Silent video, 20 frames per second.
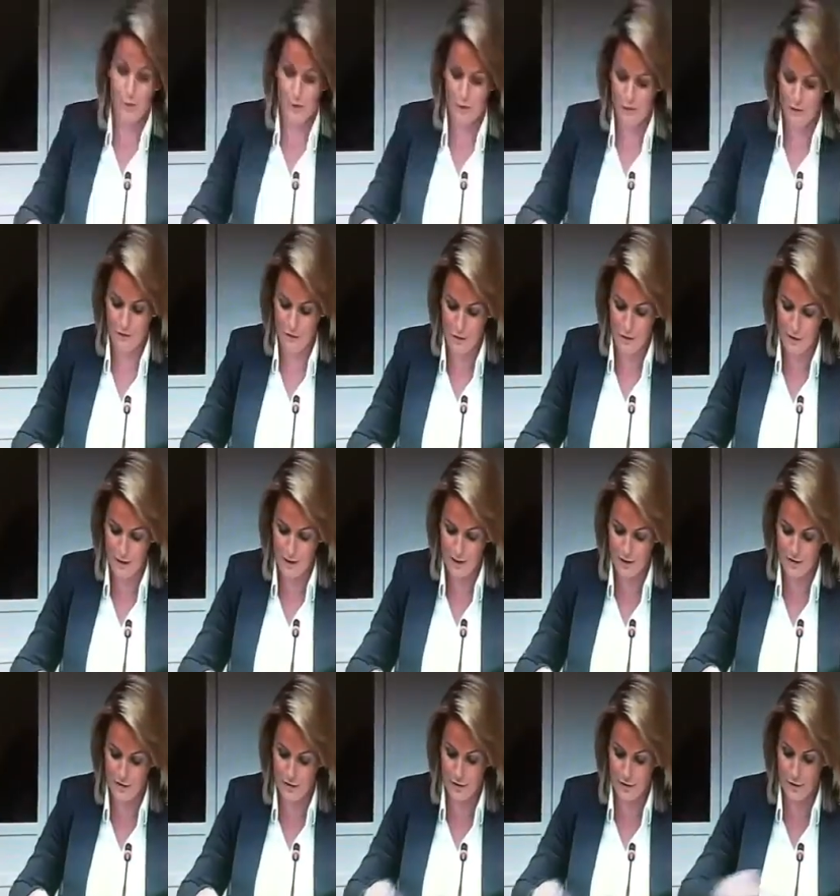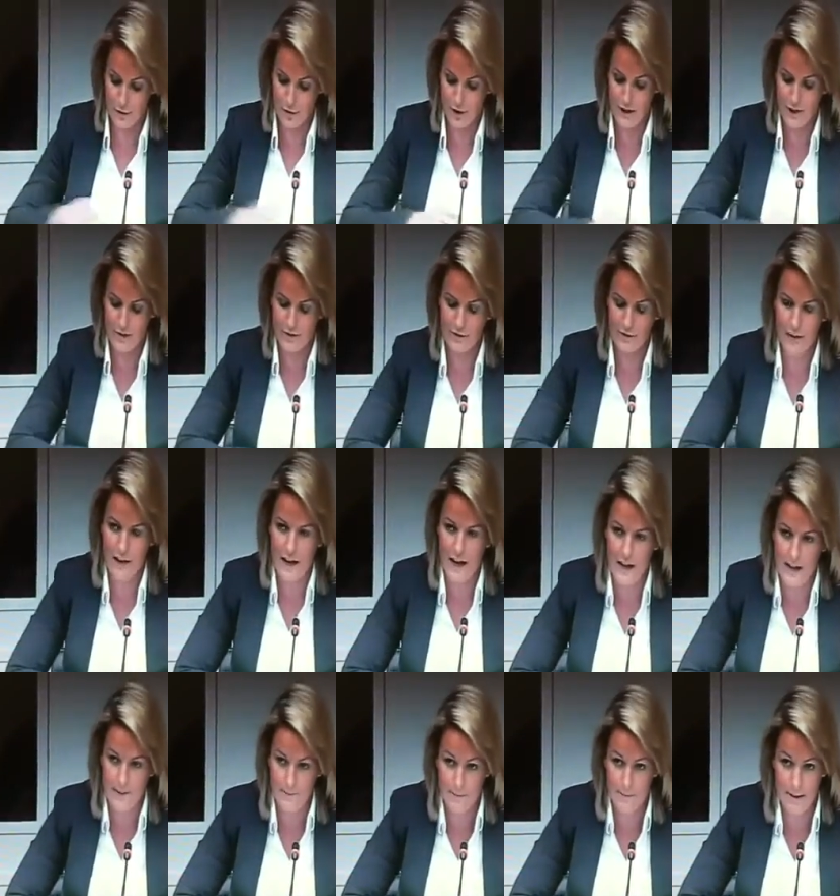you were refusing to rule out
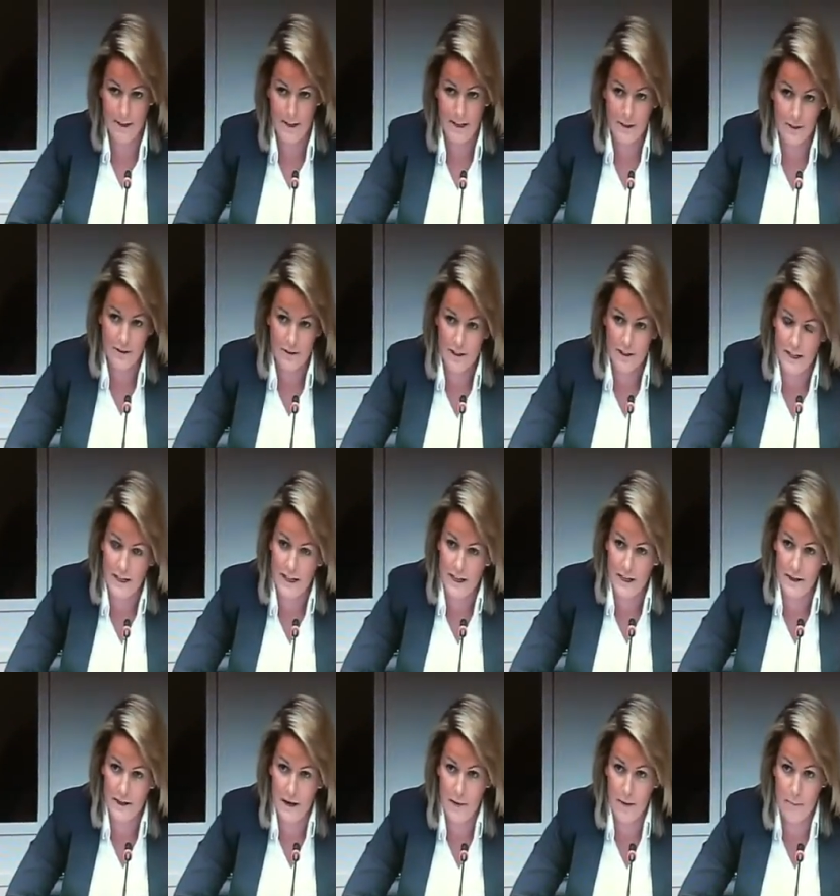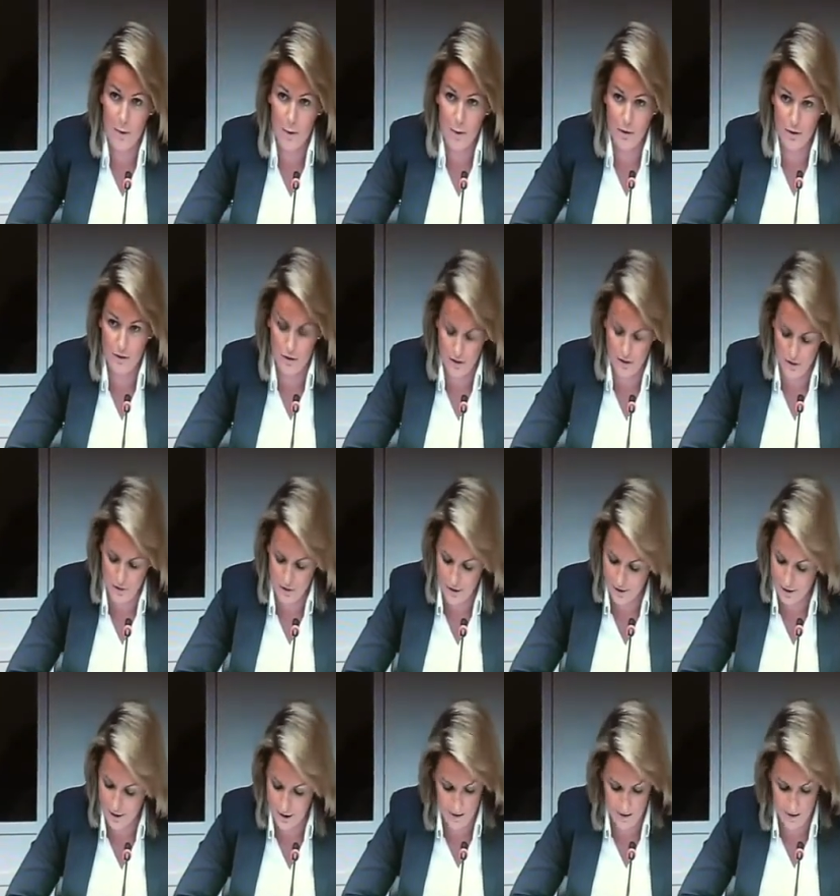not taking a bonus this year.